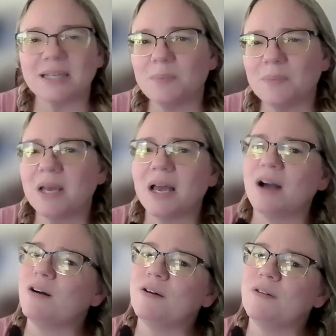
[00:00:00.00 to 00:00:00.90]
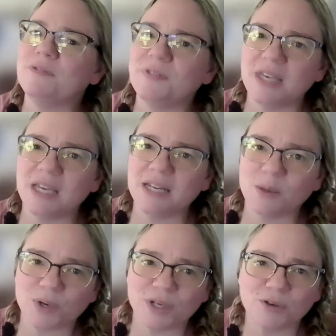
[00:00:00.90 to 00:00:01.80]
Some of the
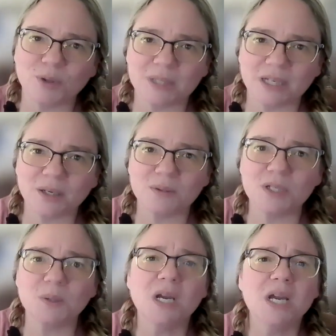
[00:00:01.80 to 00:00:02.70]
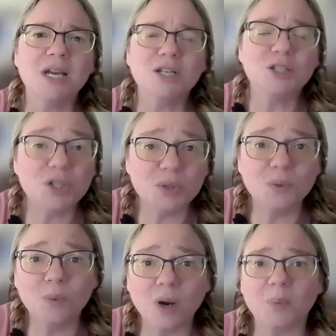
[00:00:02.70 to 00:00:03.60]
networking groups I go to
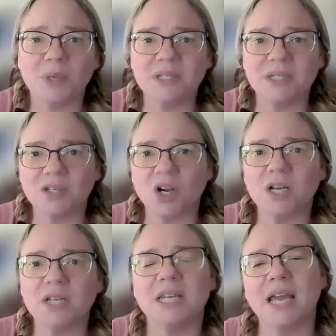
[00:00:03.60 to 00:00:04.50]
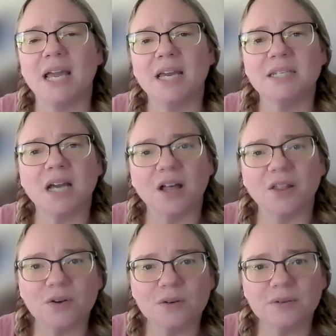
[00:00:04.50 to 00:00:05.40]
do want business cards, and
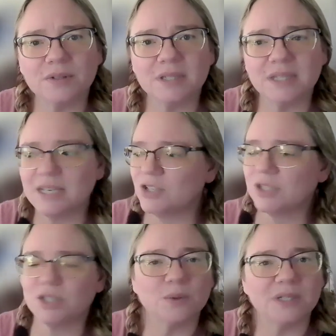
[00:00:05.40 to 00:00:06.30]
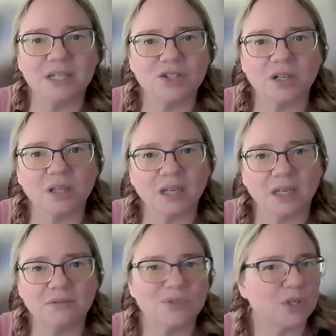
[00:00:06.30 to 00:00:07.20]
others, they just do it
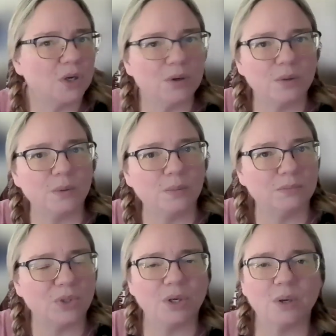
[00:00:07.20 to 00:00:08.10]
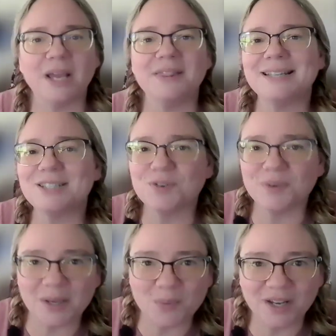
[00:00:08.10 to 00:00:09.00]
digitally. So, and that's a
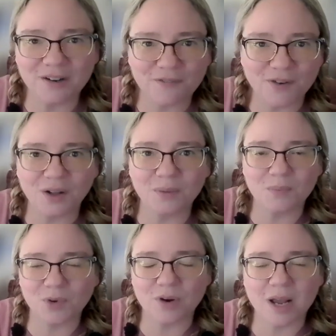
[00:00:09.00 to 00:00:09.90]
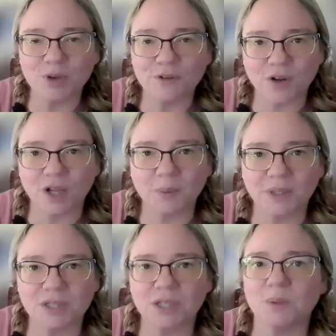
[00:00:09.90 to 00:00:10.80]
great way to grab your
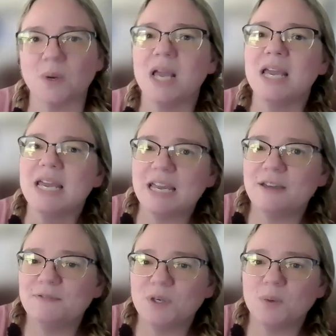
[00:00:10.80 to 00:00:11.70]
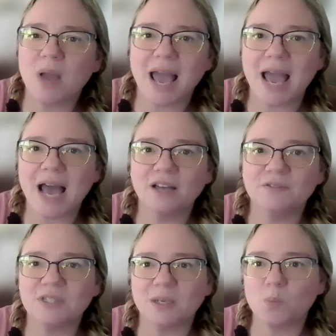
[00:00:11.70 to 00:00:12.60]
following too. If you
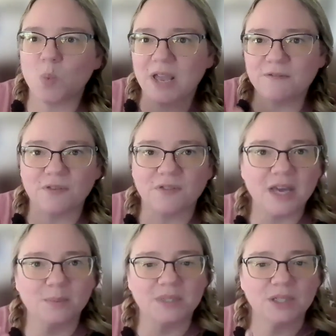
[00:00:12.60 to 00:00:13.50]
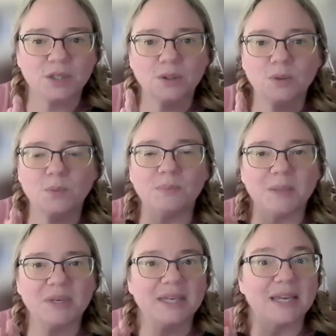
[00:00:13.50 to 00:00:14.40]
have some way for them to
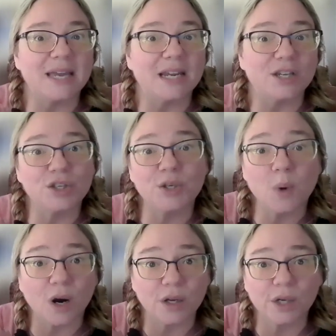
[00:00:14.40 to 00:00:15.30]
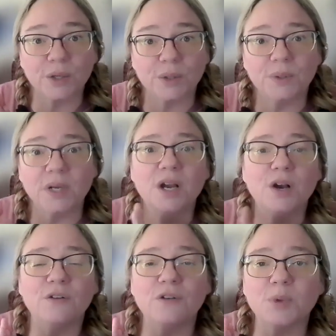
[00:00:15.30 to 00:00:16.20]
maybe get a QR code
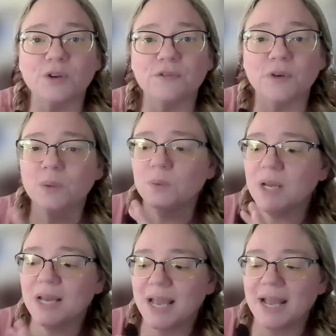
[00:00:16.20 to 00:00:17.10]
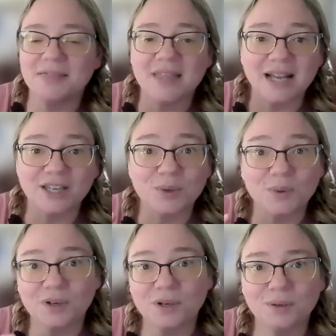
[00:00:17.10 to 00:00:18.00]
from your phone, and that
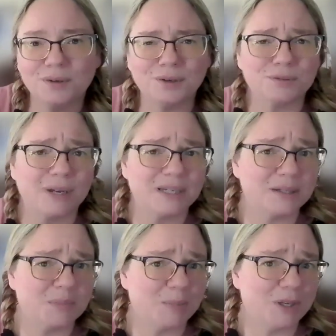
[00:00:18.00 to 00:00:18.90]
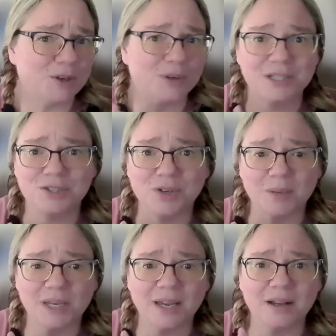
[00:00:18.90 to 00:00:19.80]
QR code goes right to maybe your
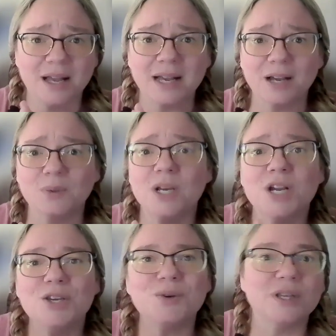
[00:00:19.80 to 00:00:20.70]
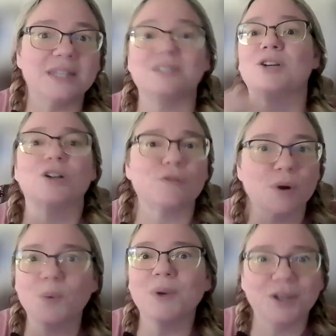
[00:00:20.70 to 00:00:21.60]
Instagram account, you can start
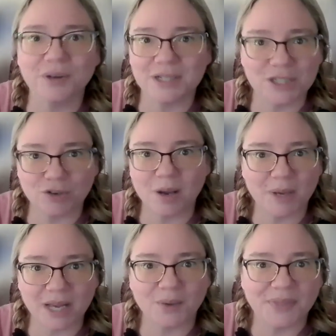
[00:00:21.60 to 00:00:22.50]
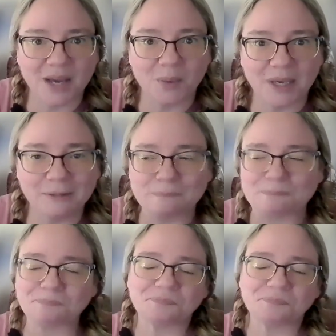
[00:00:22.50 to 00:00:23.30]
growing your Instagram account that way.